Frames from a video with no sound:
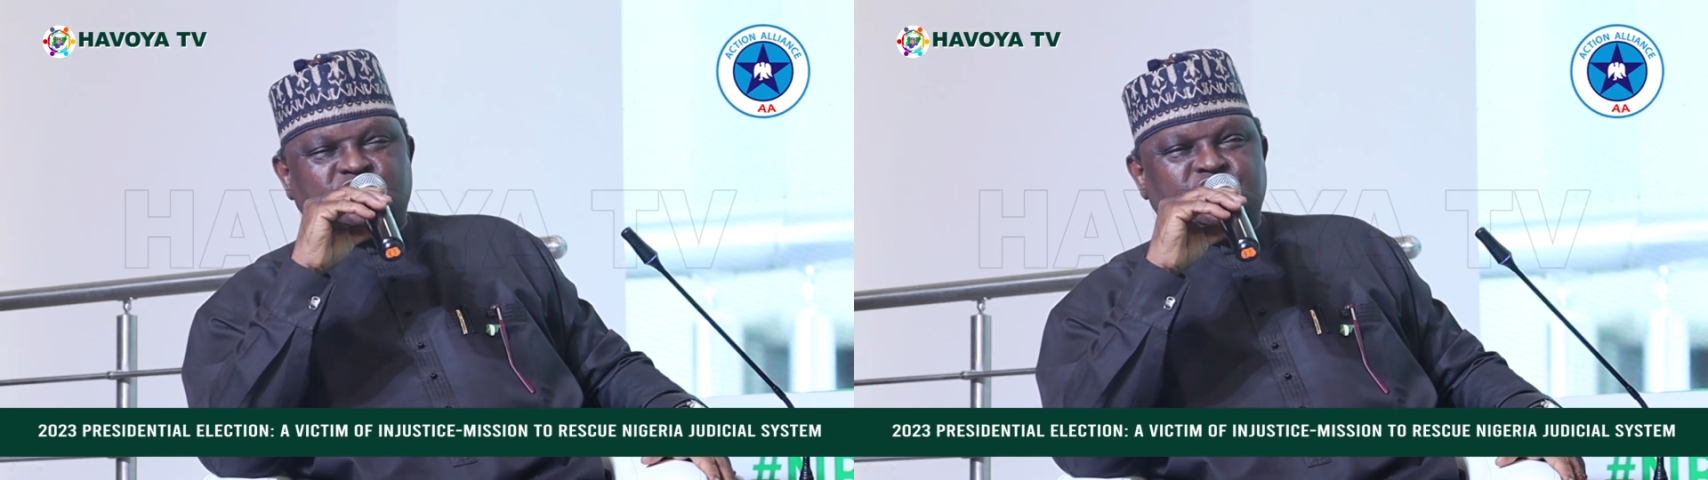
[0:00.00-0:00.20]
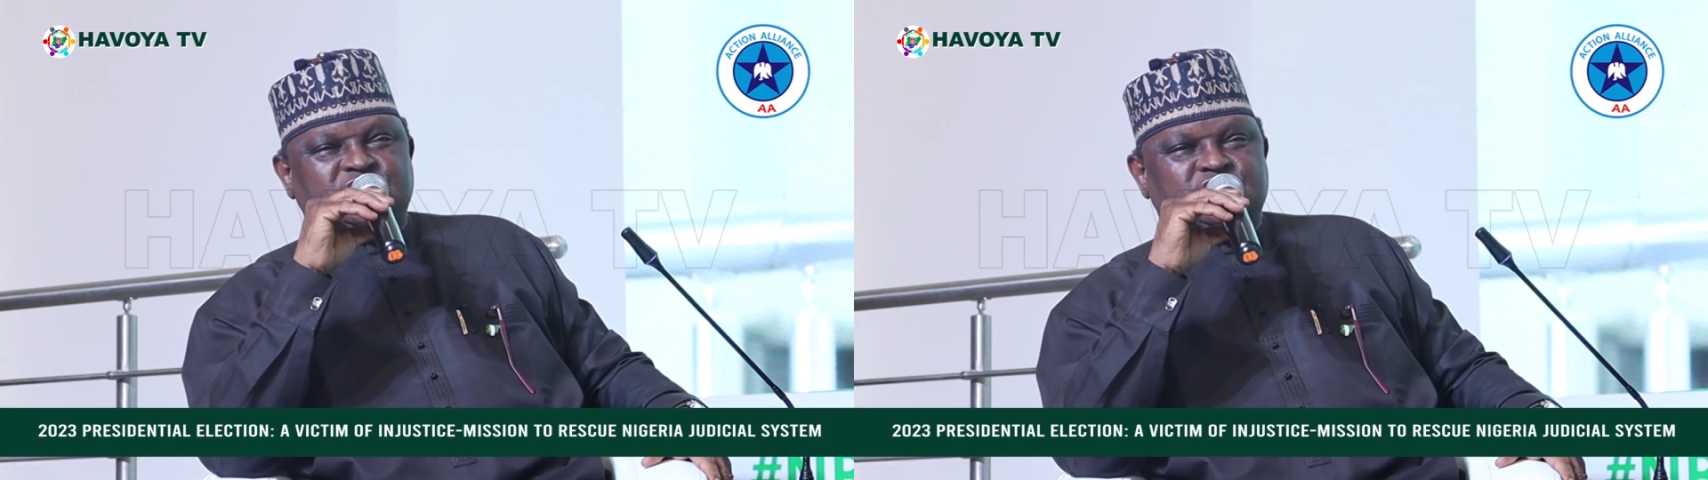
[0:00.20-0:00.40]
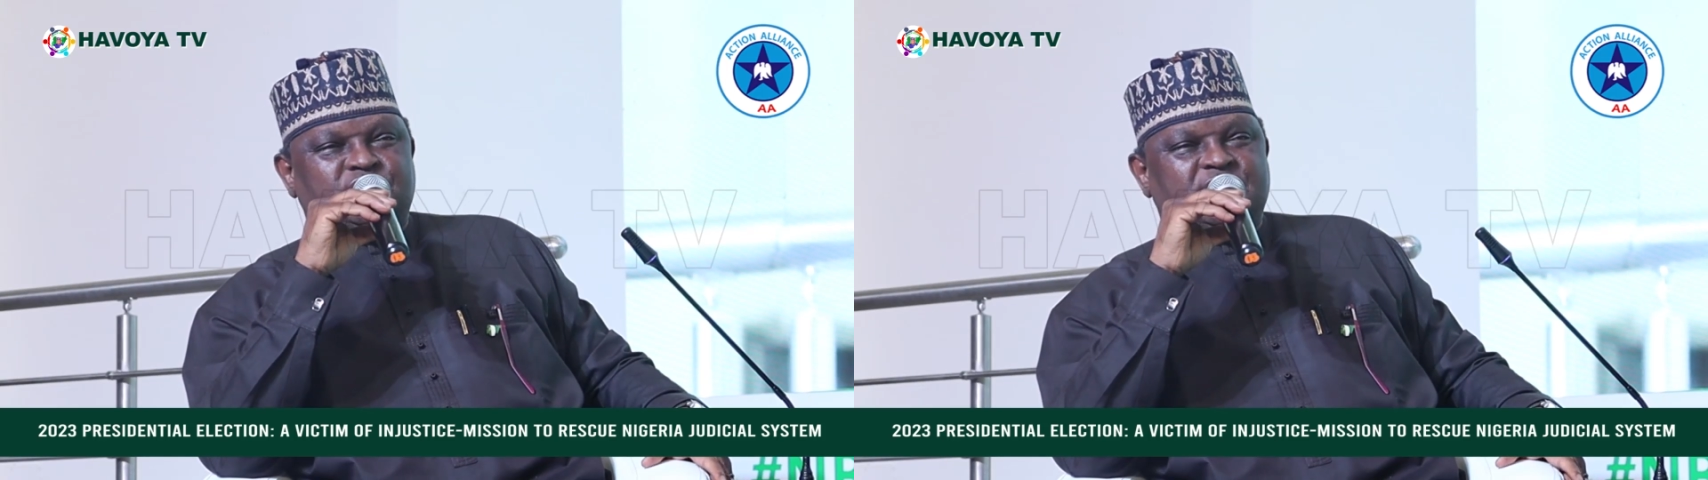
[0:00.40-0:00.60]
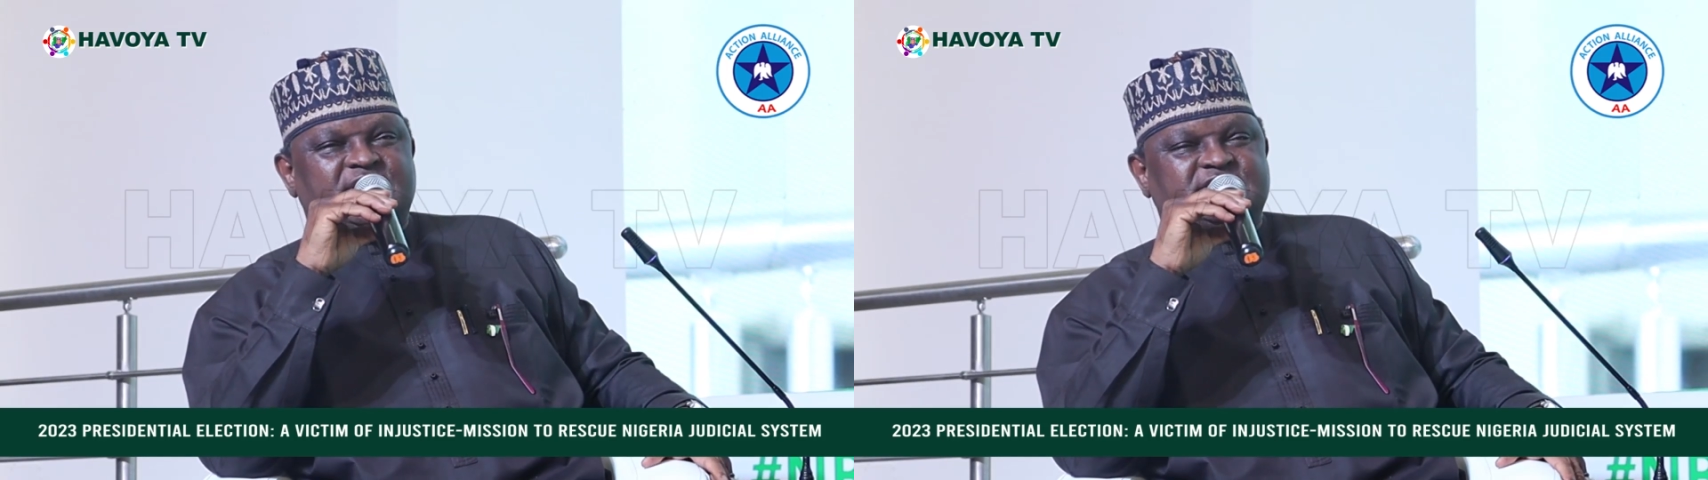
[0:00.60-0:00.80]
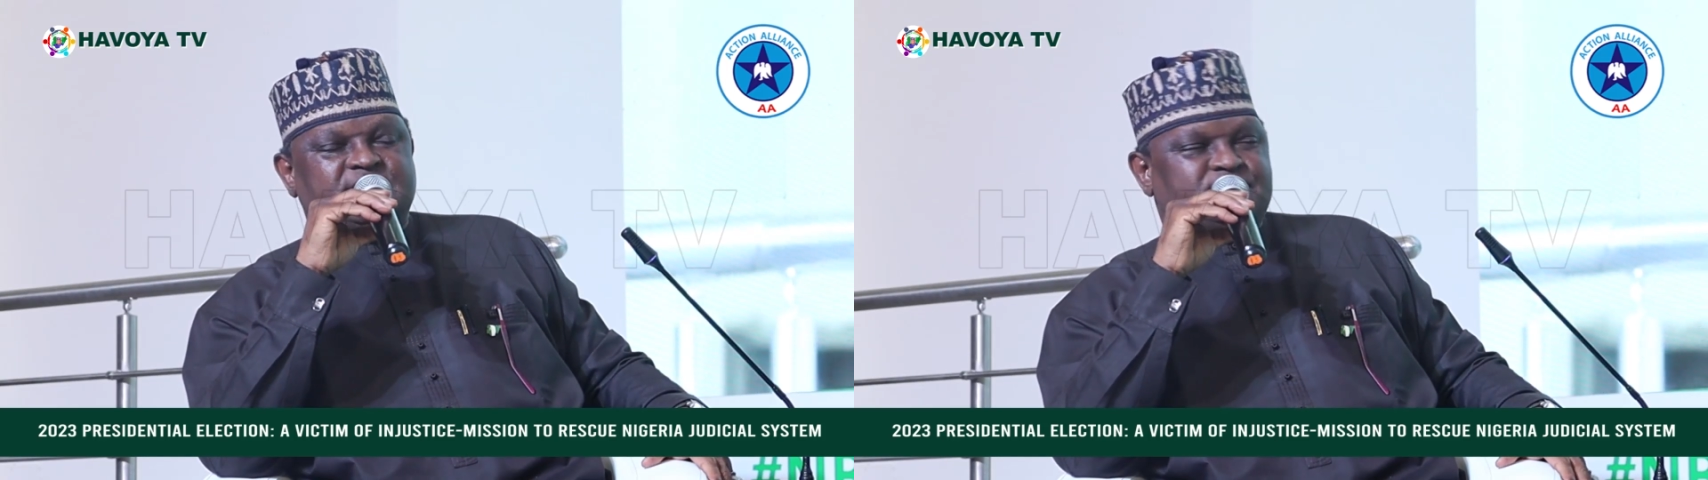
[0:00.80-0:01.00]
to enjoy your
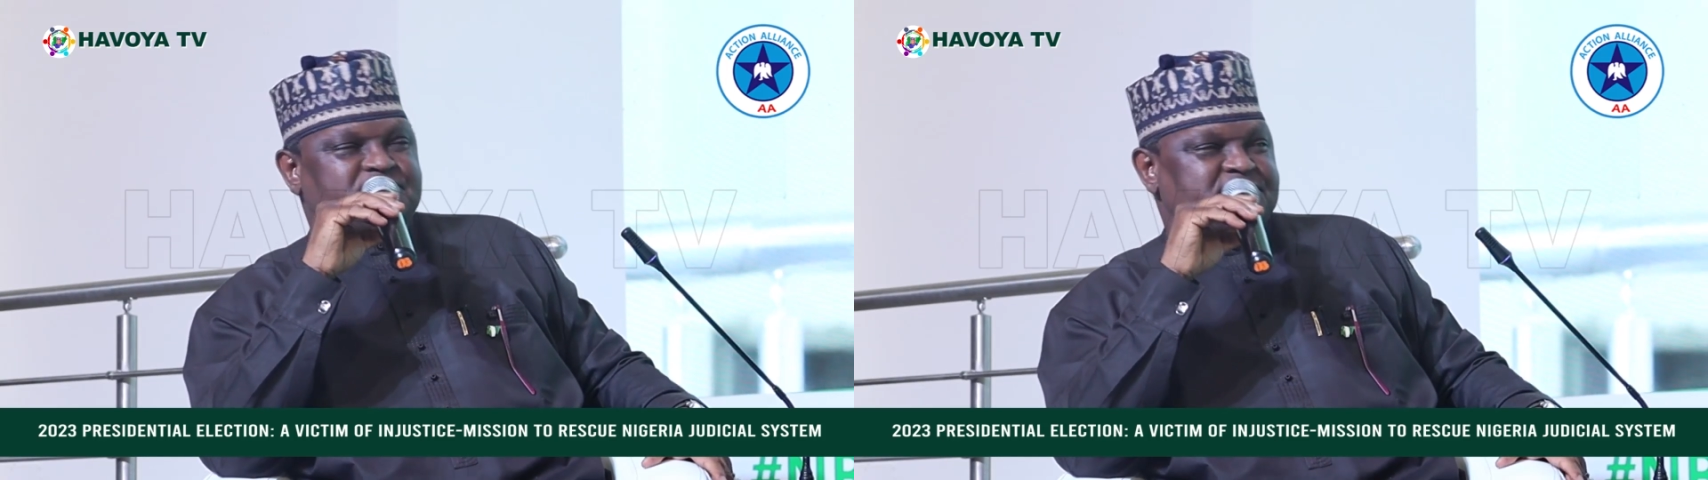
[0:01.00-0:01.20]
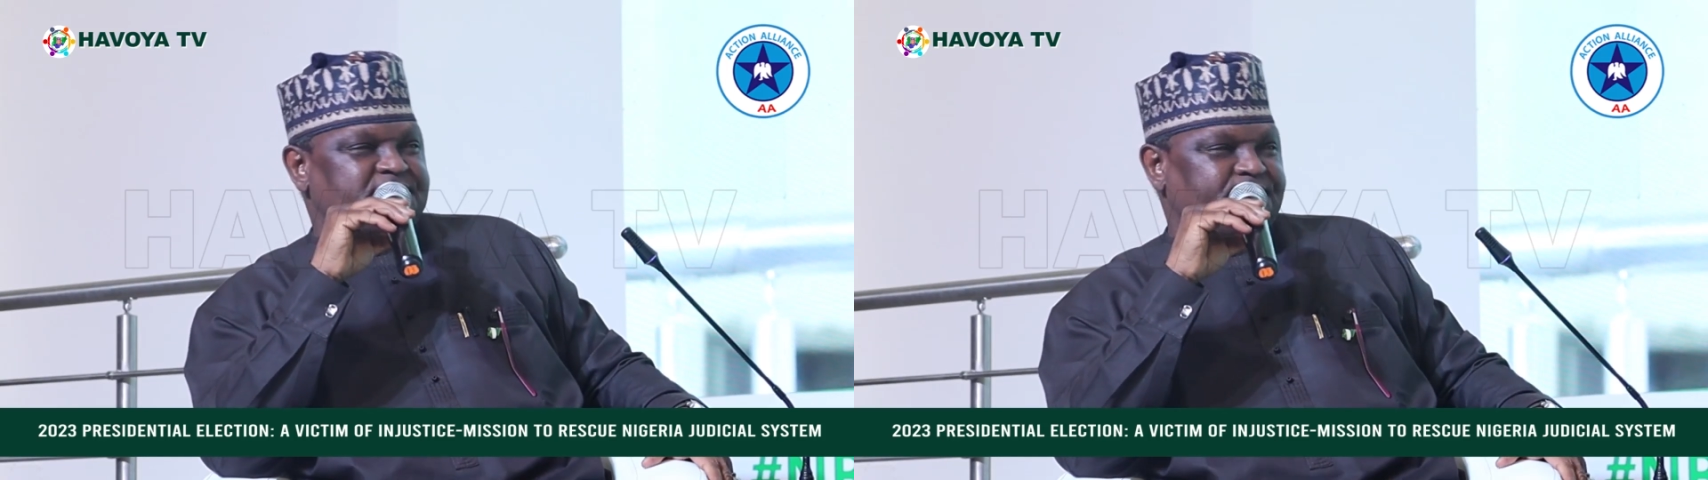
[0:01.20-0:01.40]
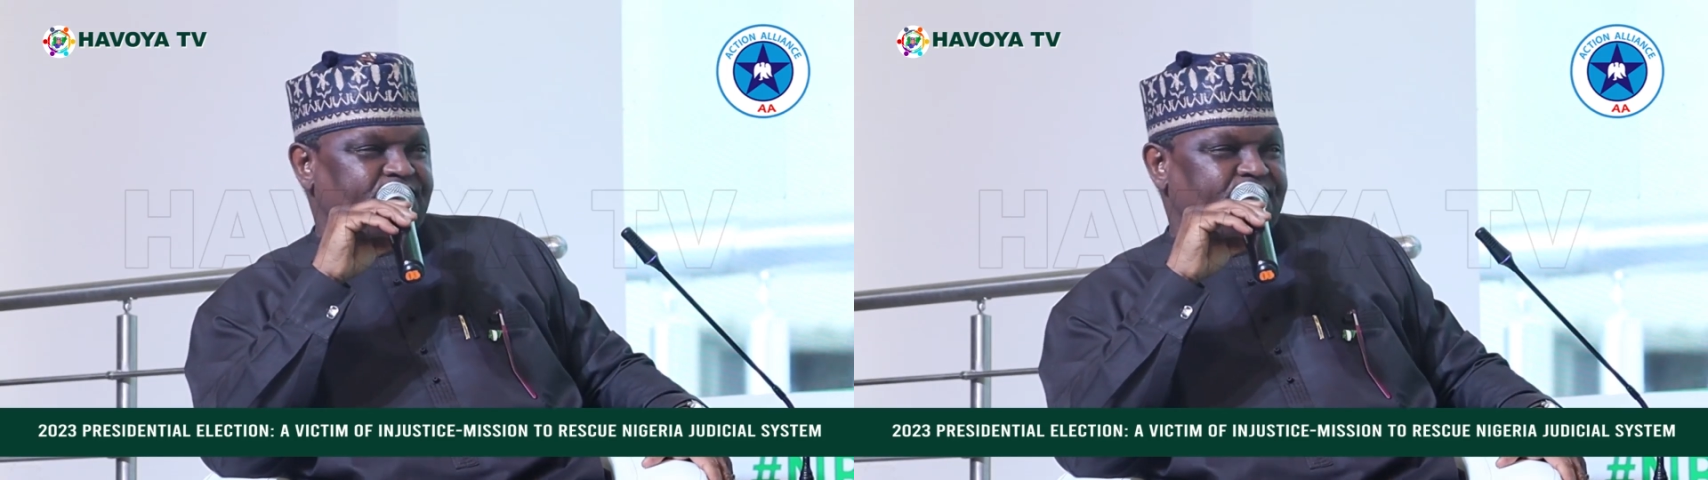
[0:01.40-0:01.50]
dreams.